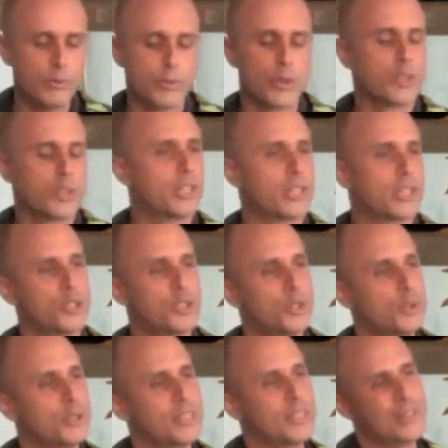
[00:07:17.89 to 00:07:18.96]
version of the
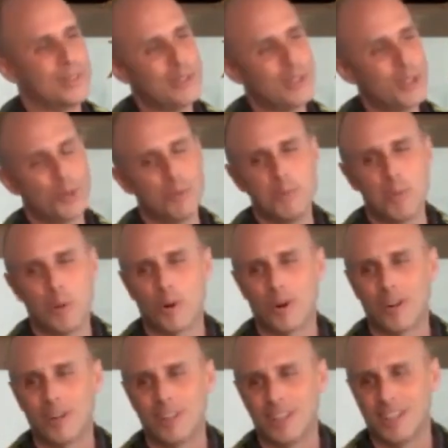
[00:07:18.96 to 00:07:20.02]
tune that's a little
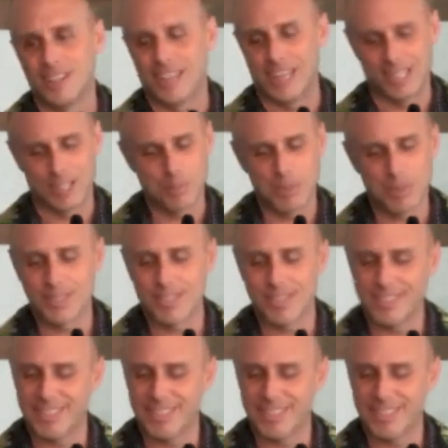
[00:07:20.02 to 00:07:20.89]
more explicit,